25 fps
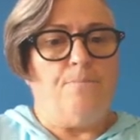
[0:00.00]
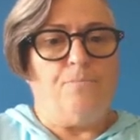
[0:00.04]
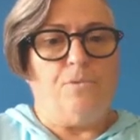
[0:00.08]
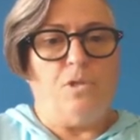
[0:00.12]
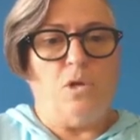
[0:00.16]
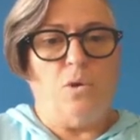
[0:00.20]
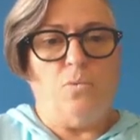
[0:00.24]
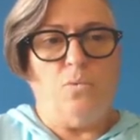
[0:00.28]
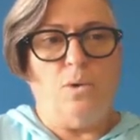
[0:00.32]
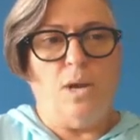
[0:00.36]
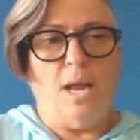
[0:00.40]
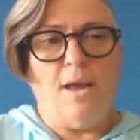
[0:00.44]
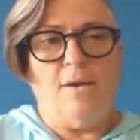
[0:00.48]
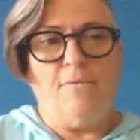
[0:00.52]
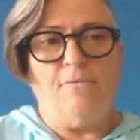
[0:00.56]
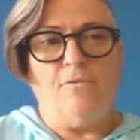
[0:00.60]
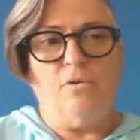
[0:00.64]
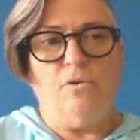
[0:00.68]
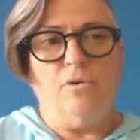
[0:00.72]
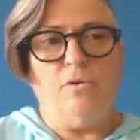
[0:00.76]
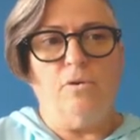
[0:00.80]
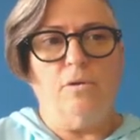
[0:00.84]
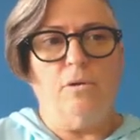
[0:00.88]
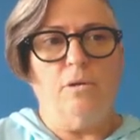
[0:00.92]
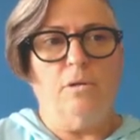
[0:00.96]
Don't
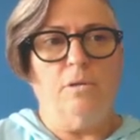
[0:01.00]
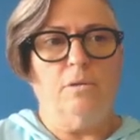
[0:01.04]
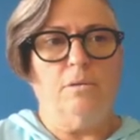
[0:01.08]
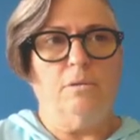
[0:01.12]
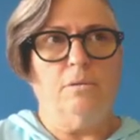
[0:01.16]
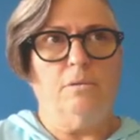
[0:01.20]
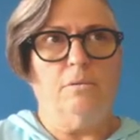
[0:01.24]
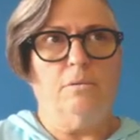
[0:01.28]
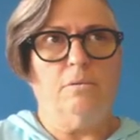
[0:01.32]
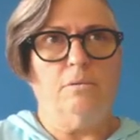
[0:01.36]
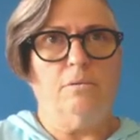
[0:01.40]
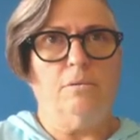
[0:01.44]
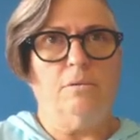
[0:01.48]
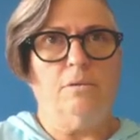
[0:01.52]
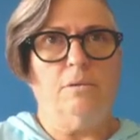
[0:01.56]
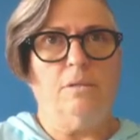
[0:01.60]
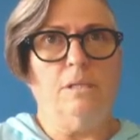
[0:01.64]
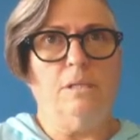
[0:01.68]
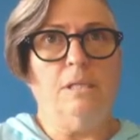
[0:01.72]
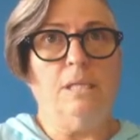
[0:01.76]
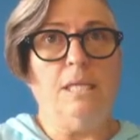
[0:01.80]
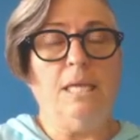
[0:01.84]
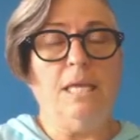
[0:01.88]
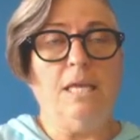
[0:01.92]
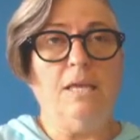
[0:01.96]
ever
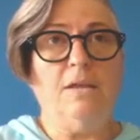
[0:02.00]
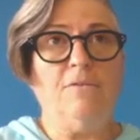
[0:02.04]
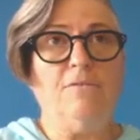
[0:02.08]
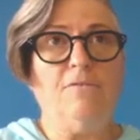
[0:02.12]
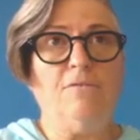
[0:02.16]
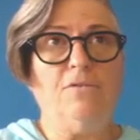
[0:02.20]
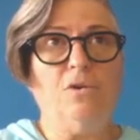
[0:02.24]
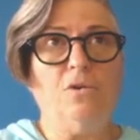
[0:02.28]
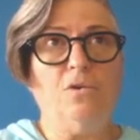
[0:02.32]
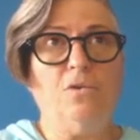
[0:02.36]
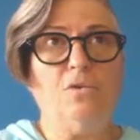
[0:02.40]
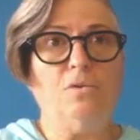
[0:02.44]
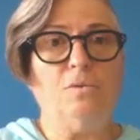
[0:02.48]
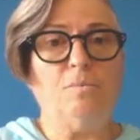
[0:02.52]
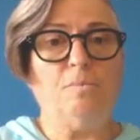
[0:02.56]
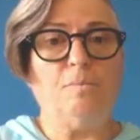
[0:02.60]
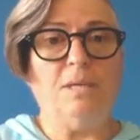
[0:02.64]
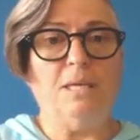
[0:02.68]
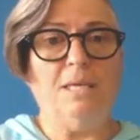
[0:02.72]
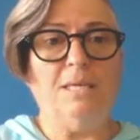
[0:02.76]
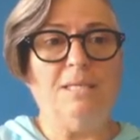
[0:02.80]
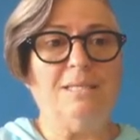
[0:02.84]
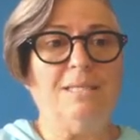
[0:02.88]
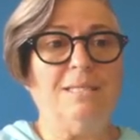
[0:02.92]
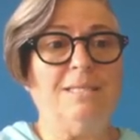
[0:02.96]
leave those
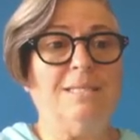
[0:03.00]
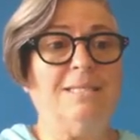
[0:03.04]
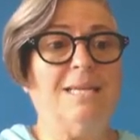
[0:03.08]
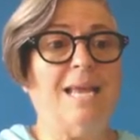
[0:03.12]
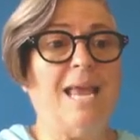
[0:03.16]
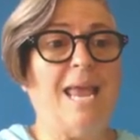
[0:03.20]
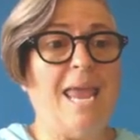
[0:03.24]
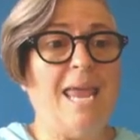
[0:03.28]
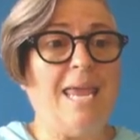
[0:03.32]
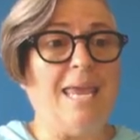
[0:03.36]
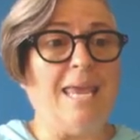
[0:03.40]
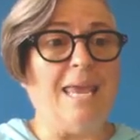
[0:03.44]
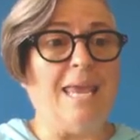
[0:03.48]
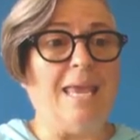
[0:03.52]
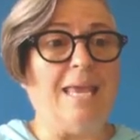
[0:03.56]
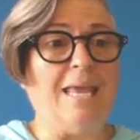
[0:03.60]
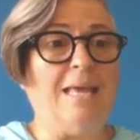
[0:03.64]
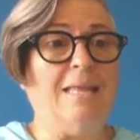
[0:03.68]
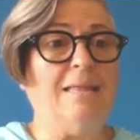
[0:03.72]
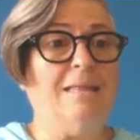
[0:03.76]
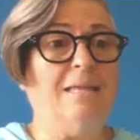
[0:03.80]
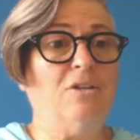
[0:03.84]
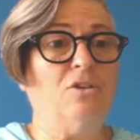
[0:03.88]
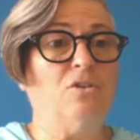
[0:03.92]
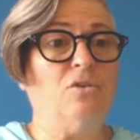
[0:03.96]
pieces hanging
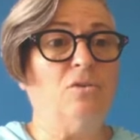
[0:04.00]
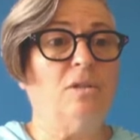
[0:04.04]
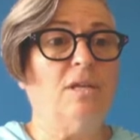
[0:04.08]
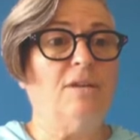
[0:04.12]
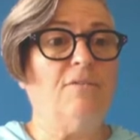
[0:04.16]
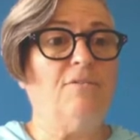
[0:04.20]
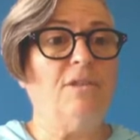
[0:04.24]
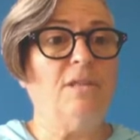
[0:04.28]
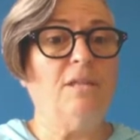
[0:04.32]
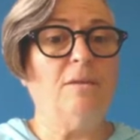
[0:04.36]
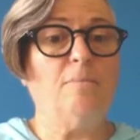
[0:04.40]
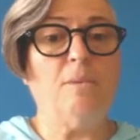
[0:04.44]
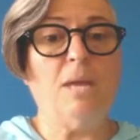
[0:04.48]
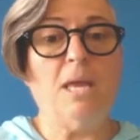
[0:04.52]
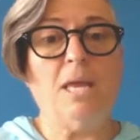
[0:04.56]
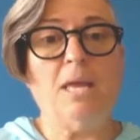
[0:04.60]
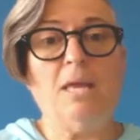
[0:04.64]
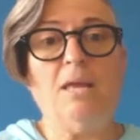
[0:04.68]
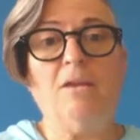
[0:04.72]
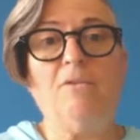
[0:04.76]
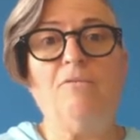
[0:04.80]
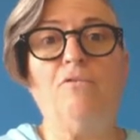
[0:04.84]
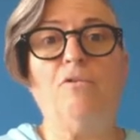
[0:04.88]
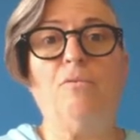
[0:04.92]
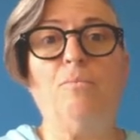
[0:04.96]
unless you're leaving them
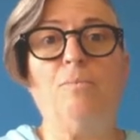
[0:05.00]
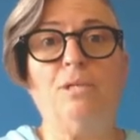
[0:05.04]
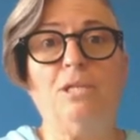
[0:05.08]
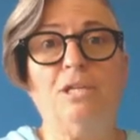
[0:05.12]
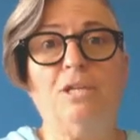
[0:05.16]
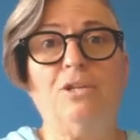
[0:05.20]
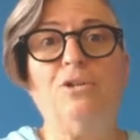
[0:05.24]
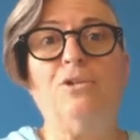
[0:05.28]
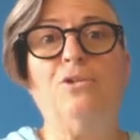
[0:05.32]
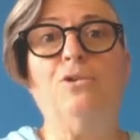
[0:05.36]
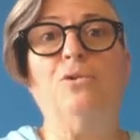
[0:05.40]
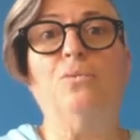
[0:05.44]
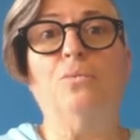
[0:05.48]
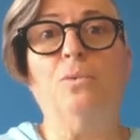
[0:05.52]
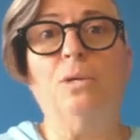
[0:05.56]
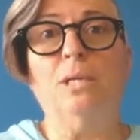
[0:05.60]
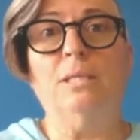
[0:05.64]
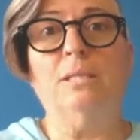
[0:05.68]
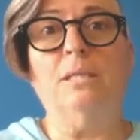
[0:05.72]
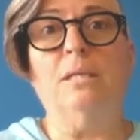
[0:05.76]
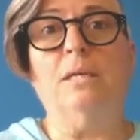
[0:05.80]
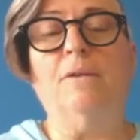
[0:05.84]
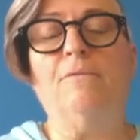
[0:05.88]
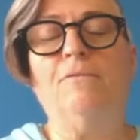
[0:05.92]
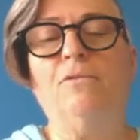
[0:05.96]
hanging for a particular
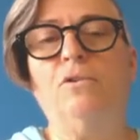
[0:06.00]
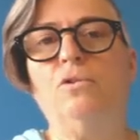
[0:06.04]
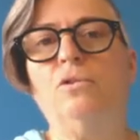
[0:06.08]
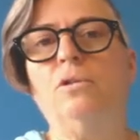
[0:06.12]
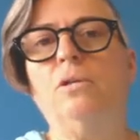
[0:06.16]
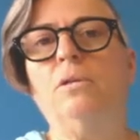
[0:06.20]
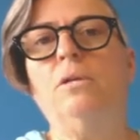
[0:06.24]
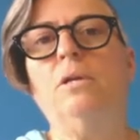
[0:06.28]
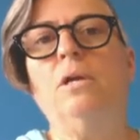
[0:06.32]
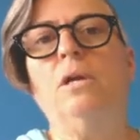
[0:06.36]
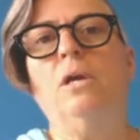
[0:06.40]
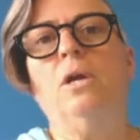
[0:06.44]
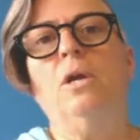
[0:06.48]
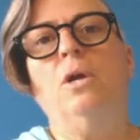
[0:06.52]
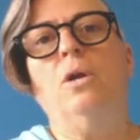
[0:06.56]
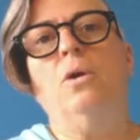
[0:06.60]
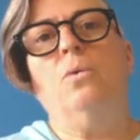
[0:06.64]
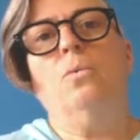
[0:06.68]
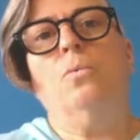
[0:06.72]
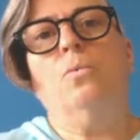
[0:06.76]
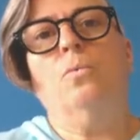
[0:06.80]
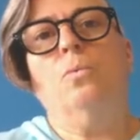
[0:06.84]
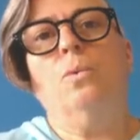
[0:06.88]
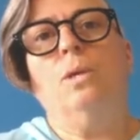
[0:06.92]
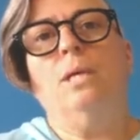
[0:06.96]
reason. If there's a
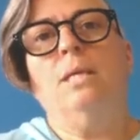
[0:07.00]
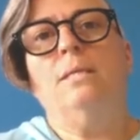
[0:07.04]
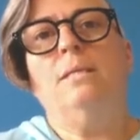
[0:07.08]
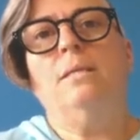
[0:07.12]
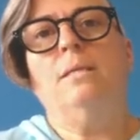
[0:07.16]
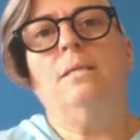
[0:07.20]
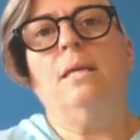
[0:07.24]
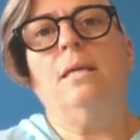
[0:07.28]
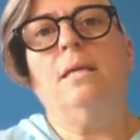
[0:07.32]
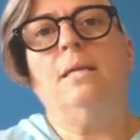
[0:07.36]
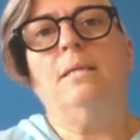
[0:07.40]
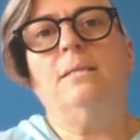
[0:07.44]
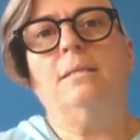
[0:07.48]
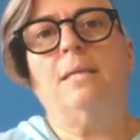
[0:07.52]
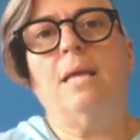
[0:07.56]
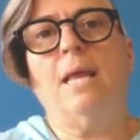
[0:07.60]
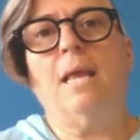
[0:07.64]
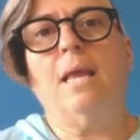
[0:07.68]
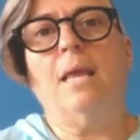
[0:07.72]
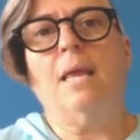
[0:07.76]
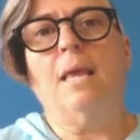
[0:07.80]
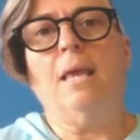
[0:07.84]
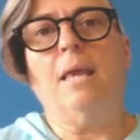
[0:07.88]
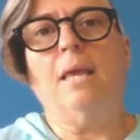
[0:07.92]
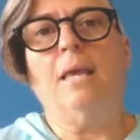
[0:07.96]
reason that it's
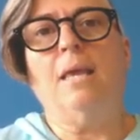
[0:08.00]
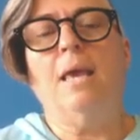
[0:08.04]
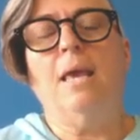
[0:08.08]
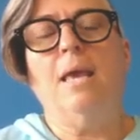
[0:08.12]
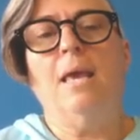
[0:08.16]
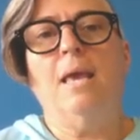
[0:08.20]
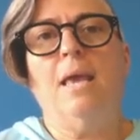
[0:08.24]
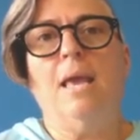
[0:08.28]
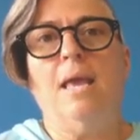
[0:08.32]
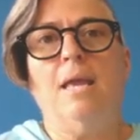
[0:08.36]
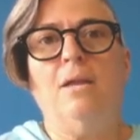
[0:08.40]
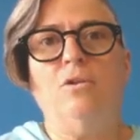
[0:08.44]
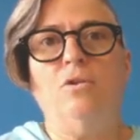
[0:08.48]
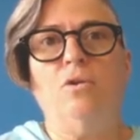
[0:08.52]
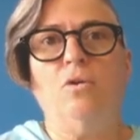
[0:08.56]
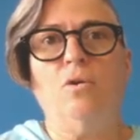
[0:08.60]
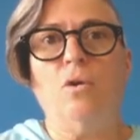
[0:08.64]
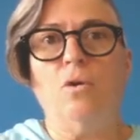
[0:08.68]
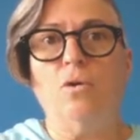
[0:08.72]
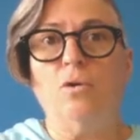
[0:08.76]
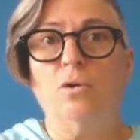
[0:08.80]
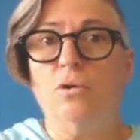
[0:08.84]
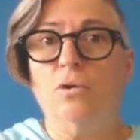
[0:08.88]
hanging and your